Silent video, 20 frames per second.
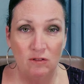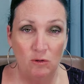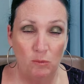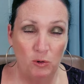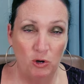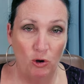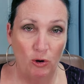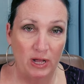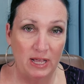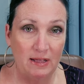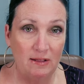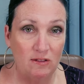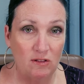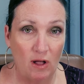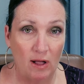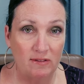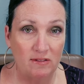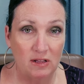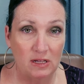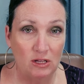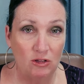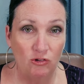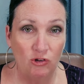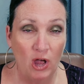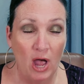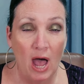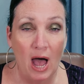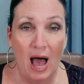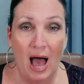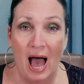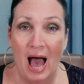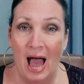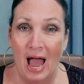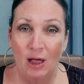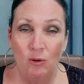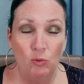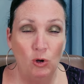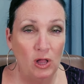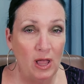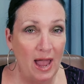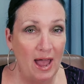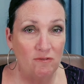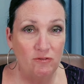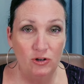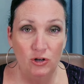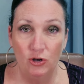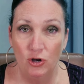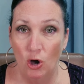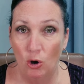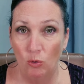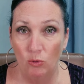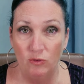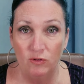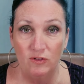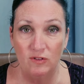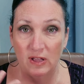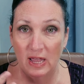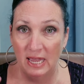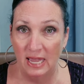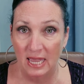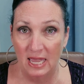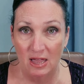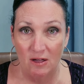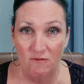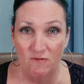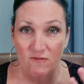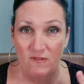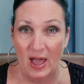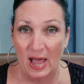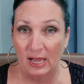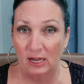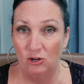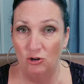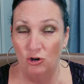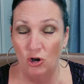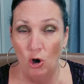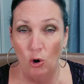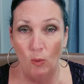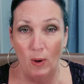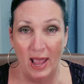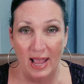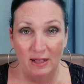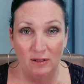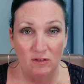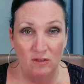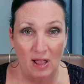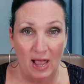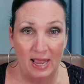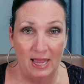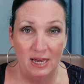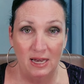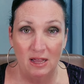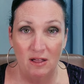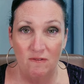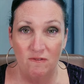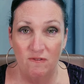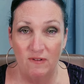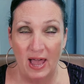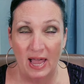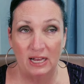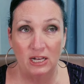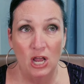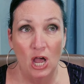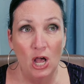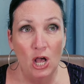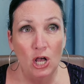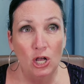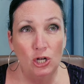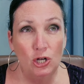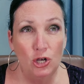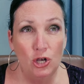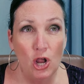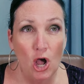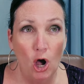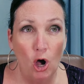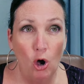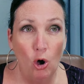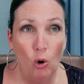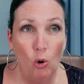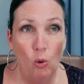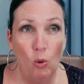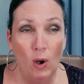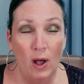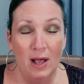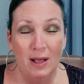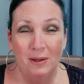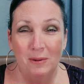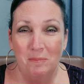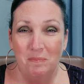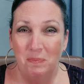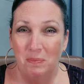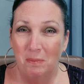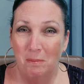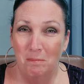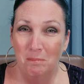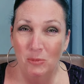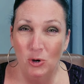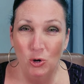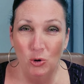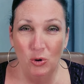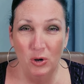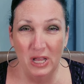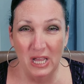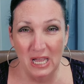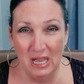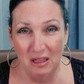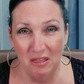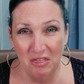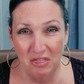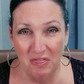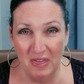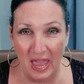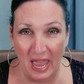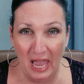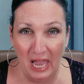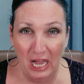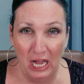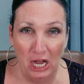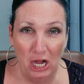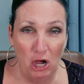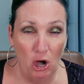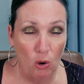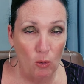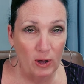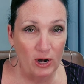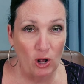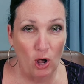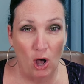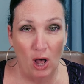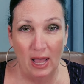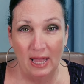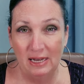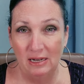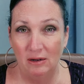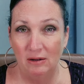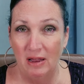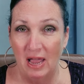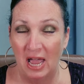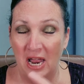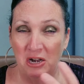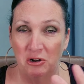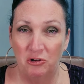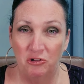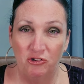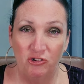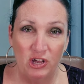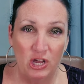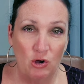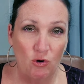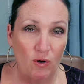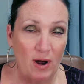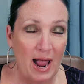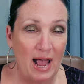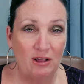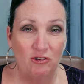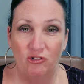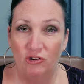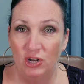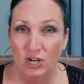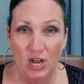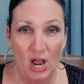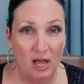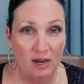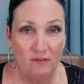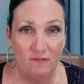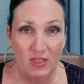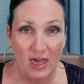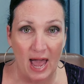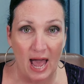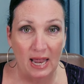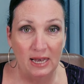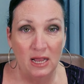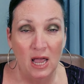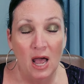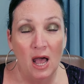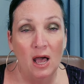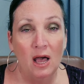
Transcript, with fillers: some turkey sausage. I will have no zingy effect, no anxiety effect, no moody thing going on, energy crash, none of that.